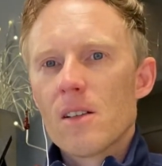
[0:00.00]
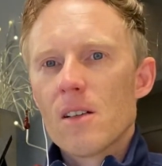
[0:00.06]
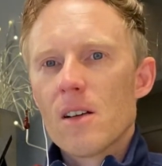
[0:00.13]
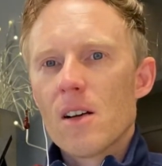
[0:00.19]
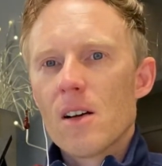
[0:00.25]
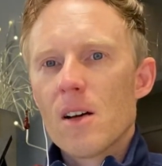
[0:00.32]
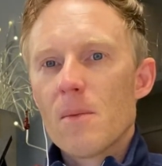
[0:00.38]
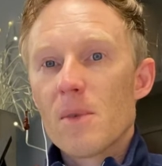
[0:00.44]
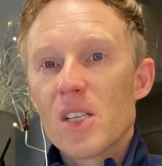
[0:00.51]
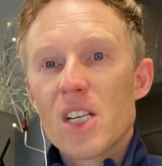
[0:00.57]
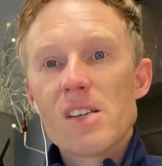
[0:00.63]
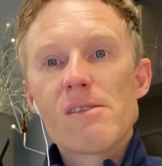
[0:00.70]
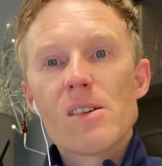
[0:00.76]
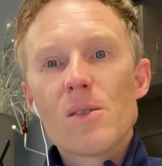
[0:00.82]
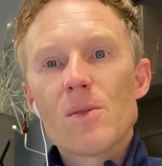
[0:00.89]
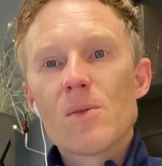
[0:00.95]

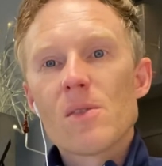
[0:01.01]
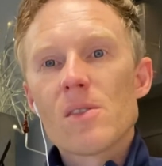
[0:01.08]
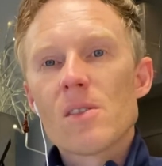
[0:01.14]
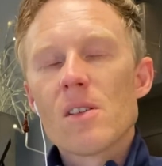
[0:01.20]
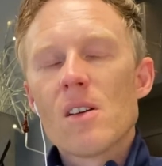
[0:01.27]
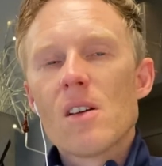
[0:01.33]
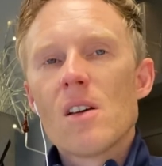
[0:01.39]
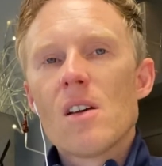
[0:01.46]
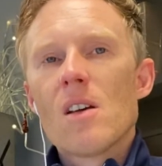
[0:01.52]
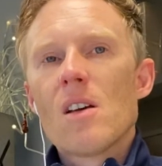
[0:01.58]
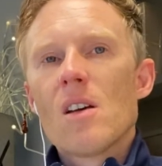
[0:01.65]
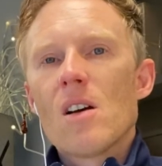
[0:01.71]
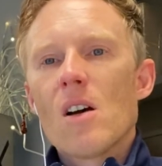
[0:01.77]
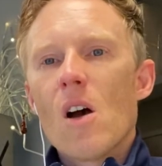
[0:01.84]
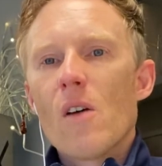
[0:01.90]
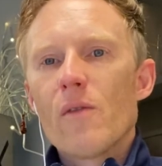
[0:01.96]
materials
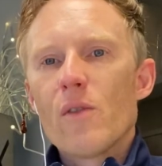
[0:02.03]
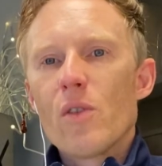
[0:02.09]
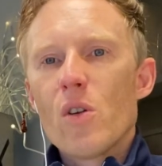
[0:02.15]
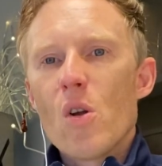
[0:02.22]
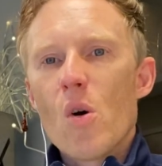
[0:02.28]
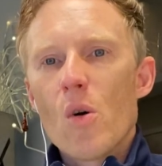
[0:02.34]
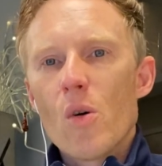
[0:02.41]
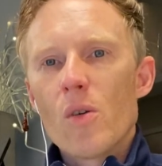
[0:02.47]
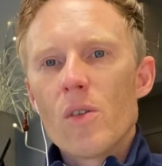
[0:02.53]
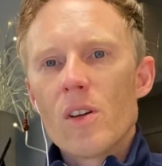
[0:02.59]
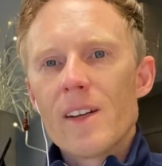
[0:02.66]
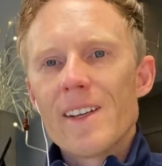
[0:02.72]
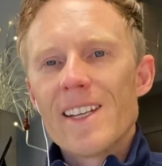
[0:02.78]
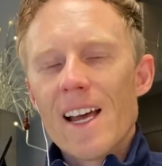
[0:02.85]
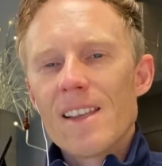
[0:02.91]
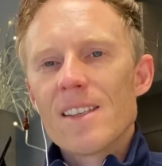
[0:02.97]
of known
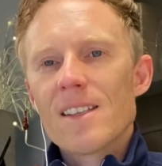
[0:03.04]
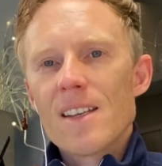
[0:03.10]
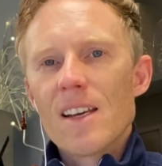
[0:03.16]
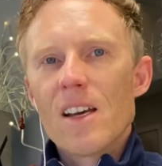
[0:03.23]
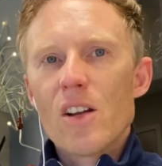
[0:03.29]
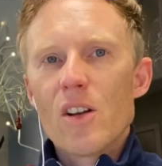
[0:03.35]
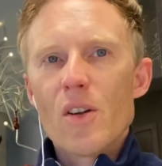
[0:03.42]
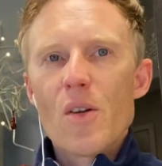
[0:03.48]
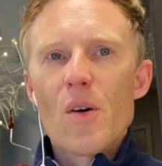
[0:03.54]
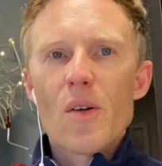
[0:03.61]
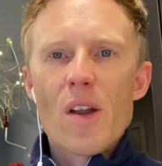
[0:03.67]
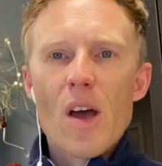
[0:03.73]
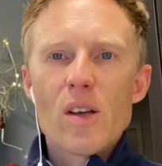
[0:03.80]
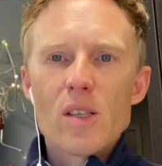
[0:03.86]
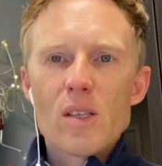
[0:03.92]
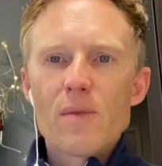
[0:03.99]
density and known
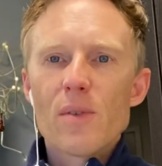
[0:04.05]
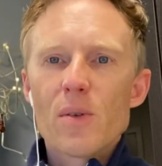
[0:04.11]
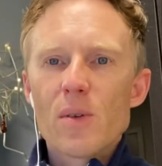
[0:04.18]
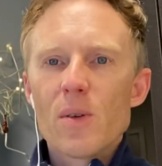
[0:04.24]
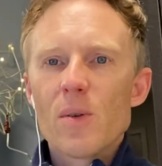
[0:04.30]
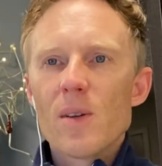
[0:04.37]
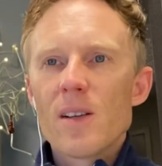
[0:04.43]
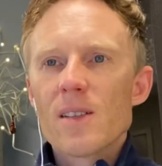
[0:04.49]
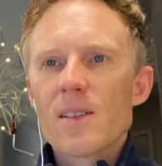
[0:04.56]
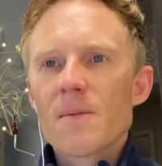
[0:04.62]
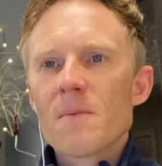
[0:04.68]
Hounsfield units,